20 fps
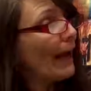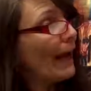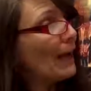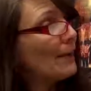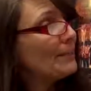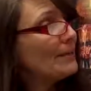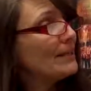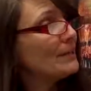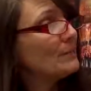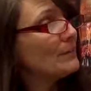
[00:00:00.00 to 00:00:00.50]

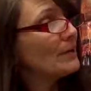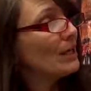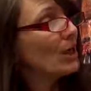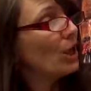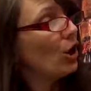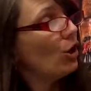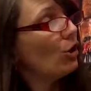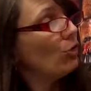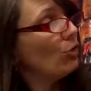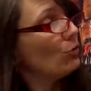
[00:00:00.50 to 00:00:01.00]
happy to be
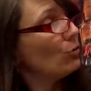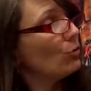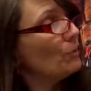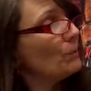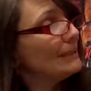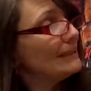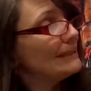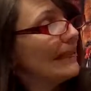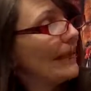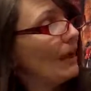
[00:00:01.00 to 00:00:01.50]
home,
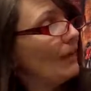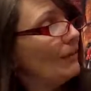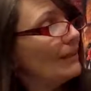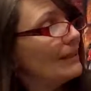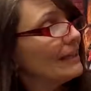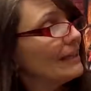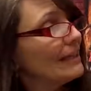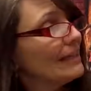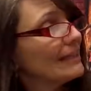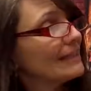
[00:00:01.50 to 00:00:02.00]
but now
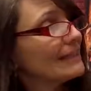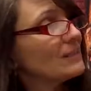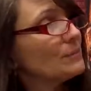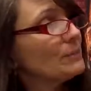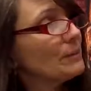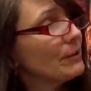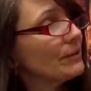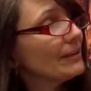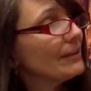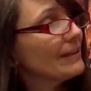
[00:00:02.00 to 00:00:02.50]
that he'd
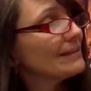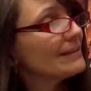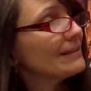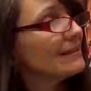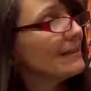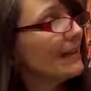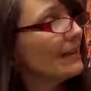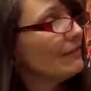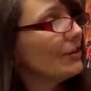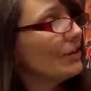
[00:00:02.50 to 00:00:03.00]

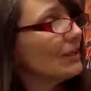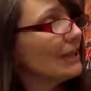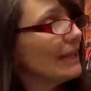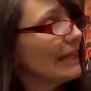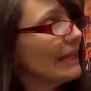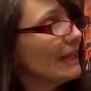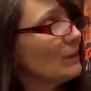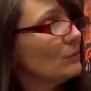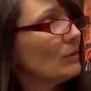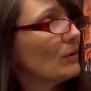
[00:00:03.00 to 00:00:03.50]
experienced life on
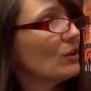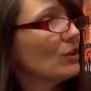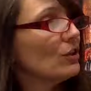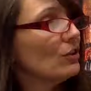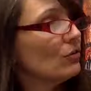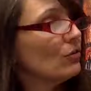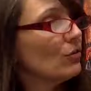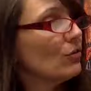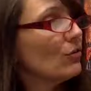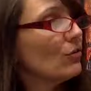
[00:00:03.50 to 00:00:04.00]
land with the
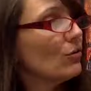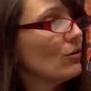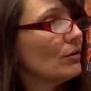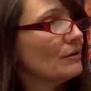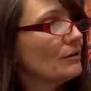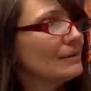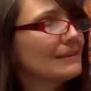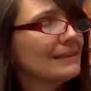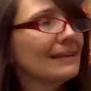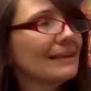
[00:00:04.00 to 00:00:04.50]

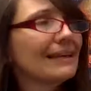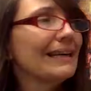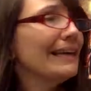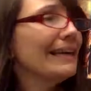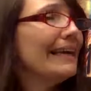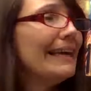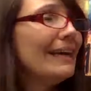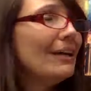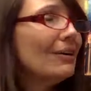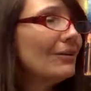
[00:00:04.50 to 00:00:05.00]
unicorns,
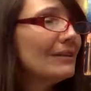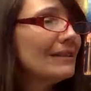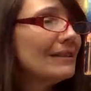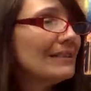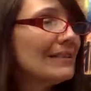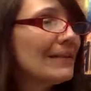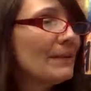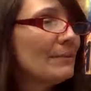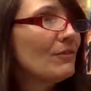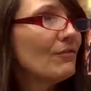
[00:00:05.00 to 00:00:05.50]
he
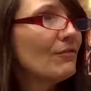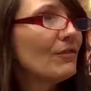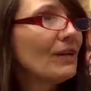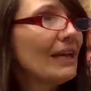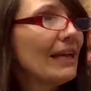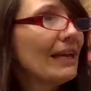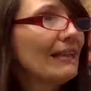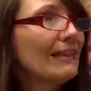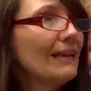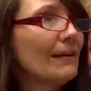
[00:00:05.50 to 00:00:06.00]
couldn't seem to
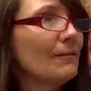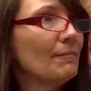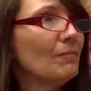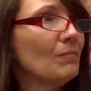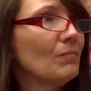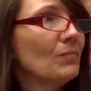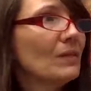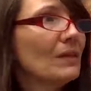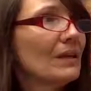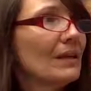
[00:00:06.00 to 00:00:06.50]
forget them.
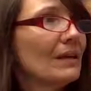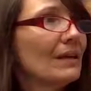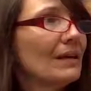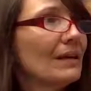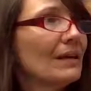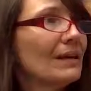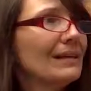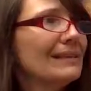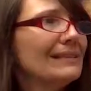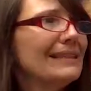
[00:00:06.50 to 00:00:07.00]

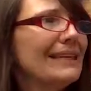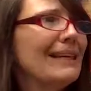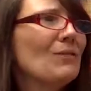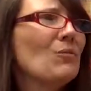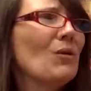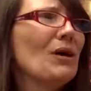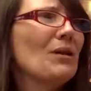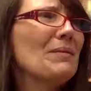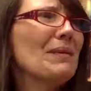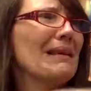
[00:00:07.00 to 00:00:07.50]
Did he
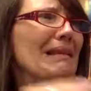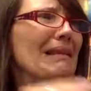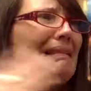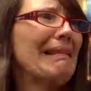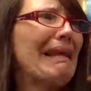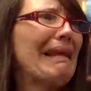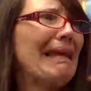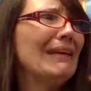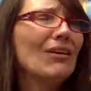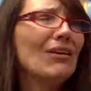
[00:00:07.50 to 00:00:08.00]
want to be a
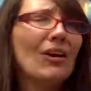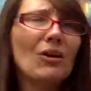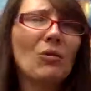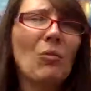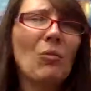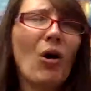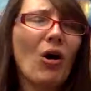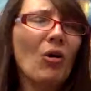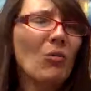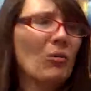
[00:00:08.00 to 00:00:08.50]
land
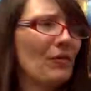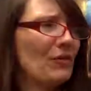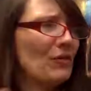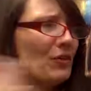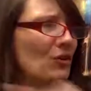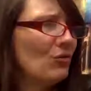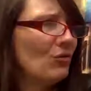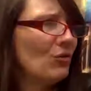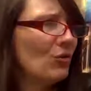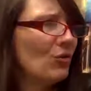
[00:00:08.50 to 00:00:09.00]
narwhal with
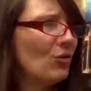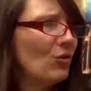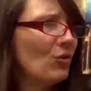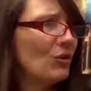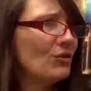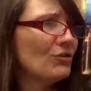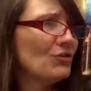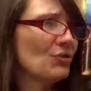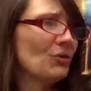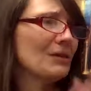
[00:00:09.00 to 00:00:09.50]
the
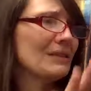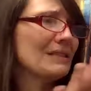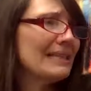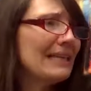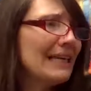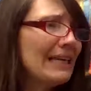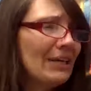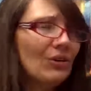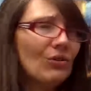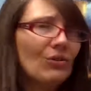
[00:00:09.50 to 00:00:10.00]
unicorns or a
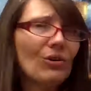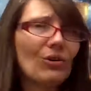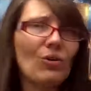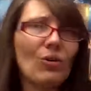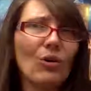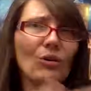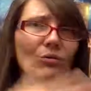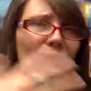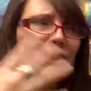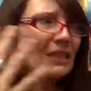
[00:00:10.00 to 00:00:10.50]
sea
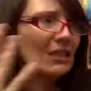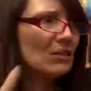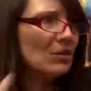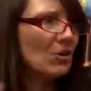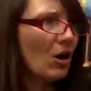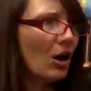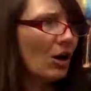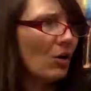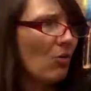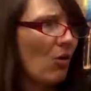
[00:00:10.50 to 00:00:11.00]
unicorn with the
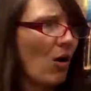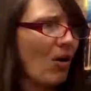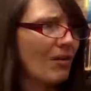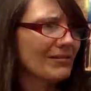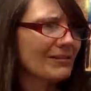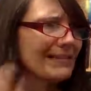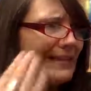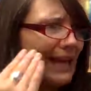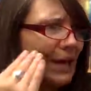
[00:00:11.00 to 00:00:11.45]
narwhals?